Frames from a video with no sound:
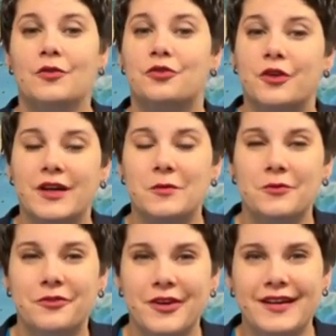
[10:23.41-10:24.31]
Freedom,
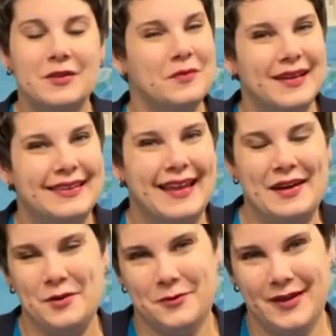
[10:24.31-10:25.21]
Freedom, Let
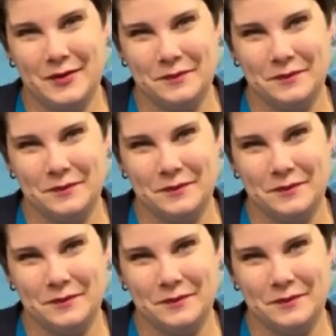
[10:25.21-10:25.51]
It Ring.